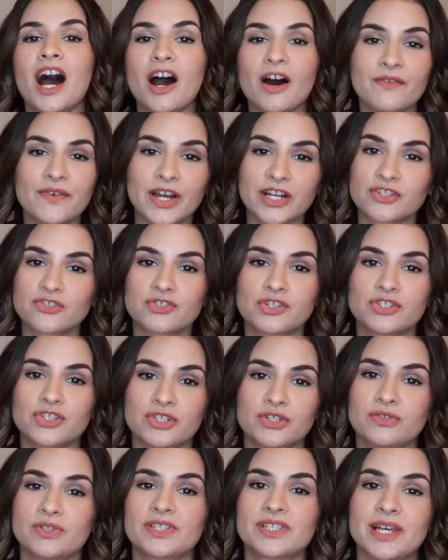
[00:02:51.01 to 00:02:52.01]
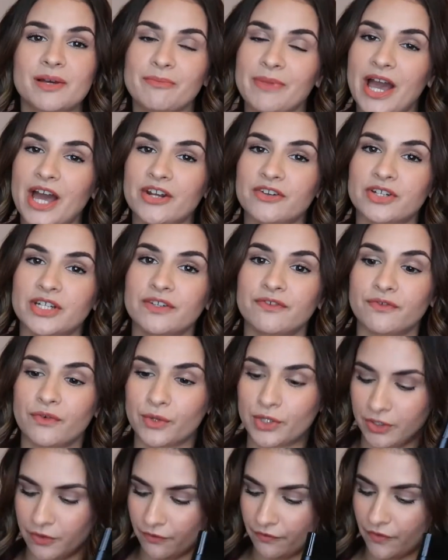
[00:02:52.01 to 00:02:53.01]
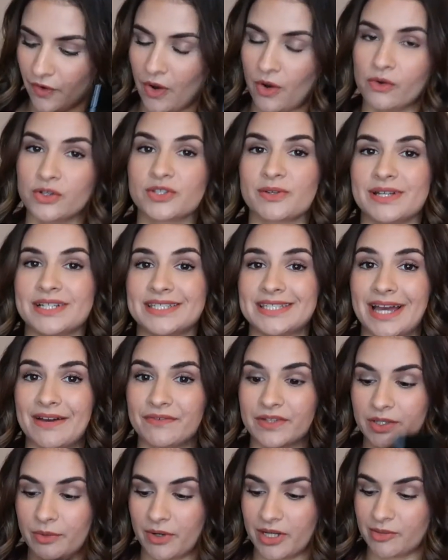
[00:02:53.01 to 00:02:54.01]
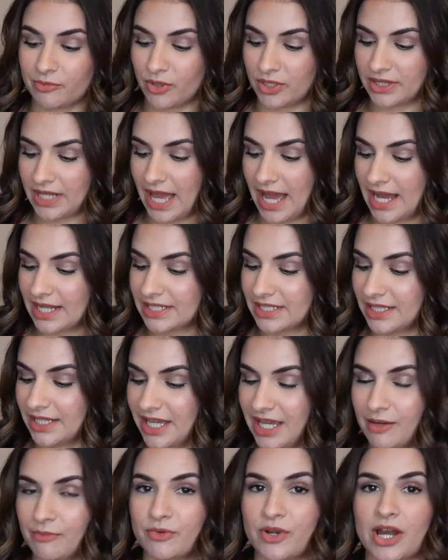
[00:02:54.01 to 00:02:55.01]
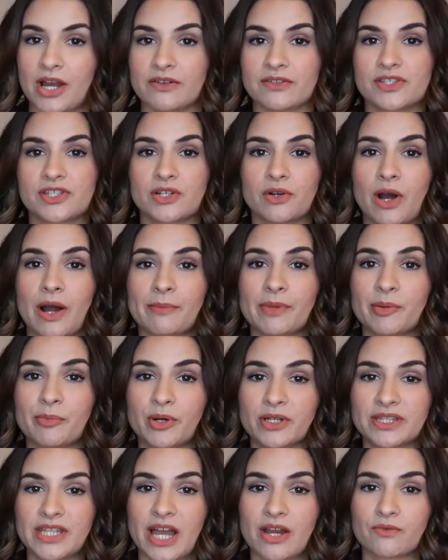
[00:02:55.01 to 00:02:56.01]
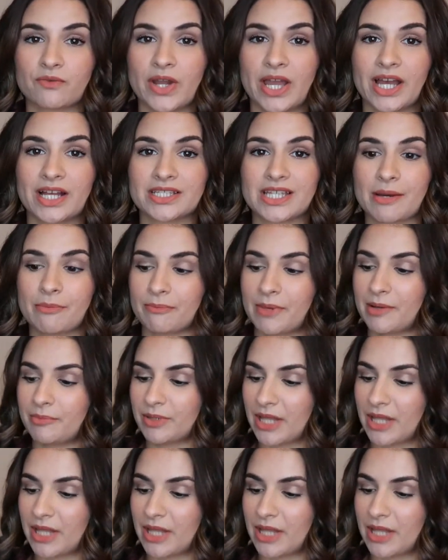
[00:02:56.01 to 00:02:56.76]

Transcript: of extra juice and battery for your phone, so I definitely want to bring that to the campground. So I'm gonna put that right on top of my